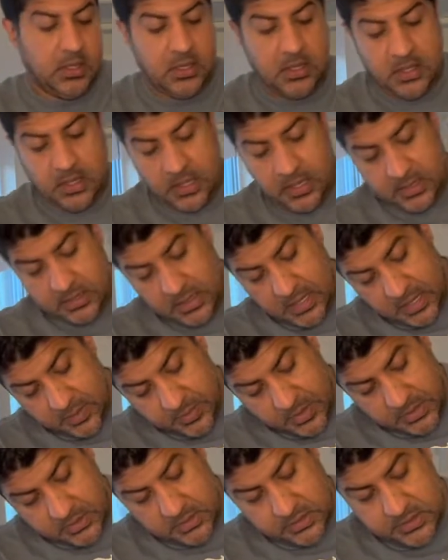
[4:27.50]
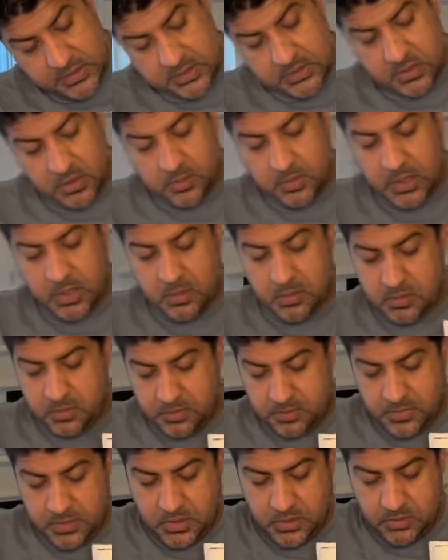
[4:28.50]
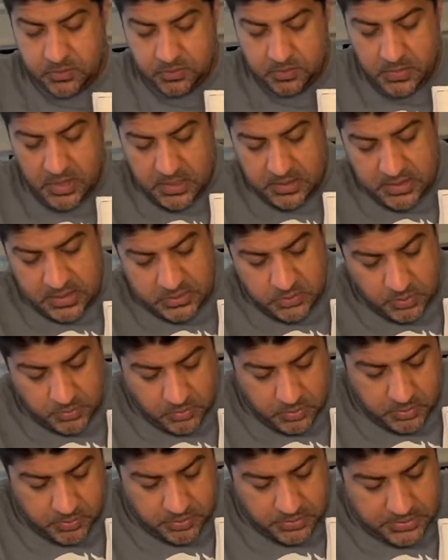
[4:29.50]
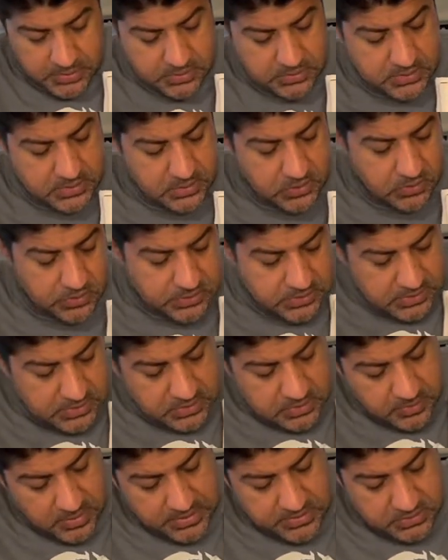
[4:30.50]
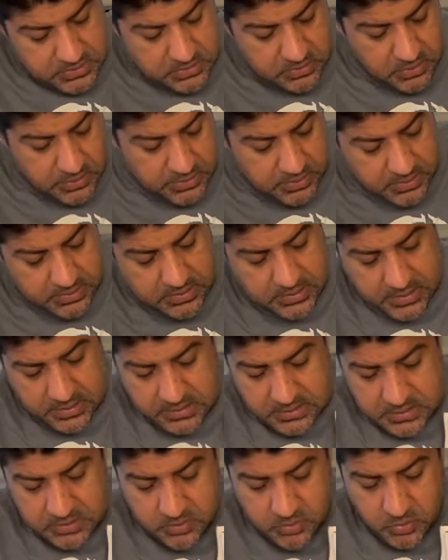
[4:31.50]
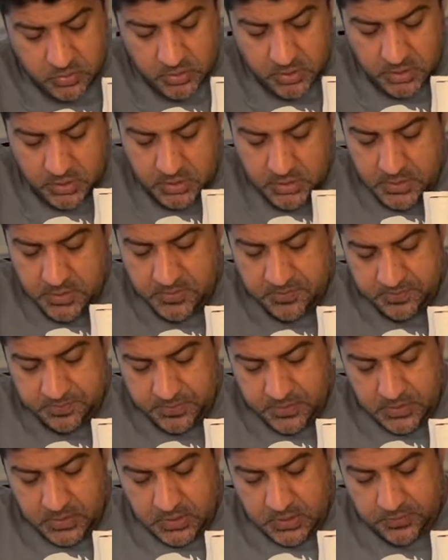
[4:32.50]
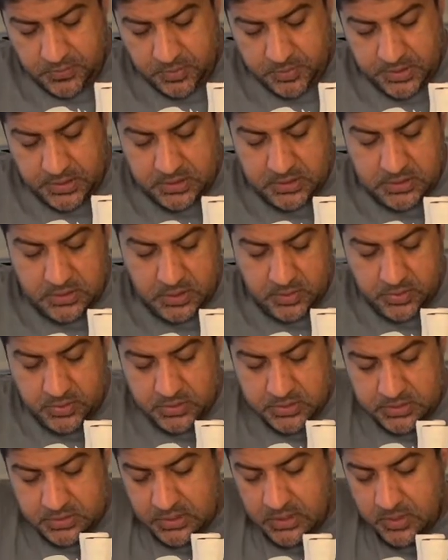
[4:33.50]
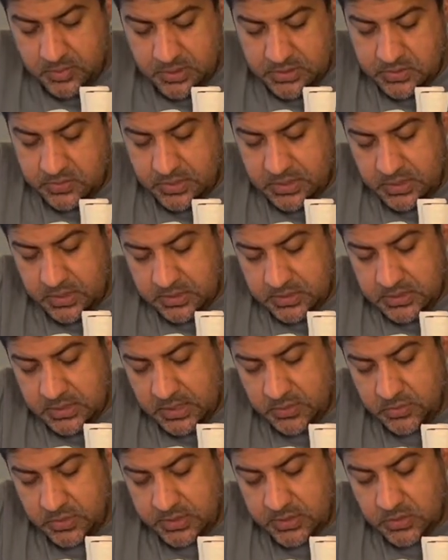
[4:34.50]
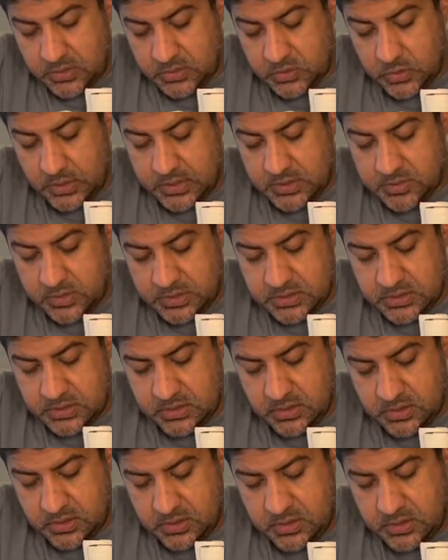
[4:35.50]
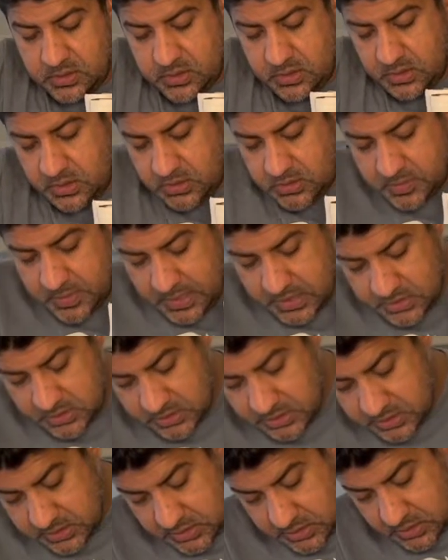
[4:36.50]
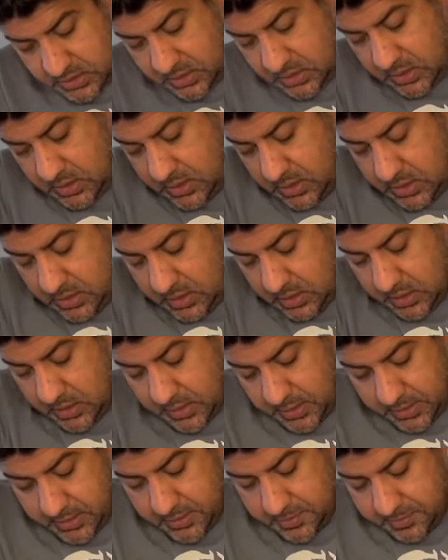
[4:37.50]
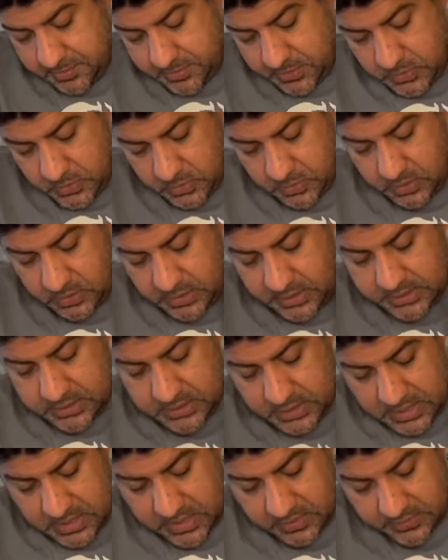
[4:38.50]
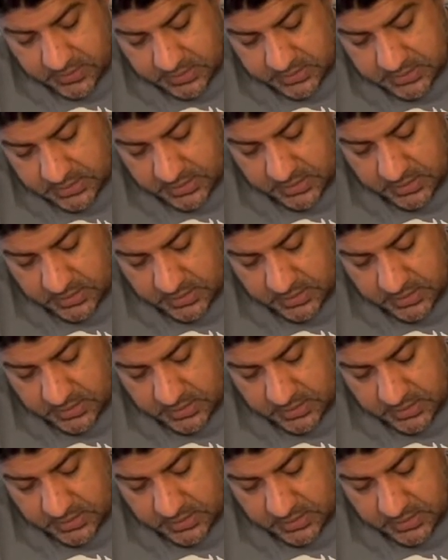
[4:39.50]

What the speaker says: And yeah, I'm not using this on my main days when I'm going to play singles league matches or anything like that. This is more if I'm playing doubles to kind of mess around, because I really don't sweat as much during those matches. Or like today, if I just had a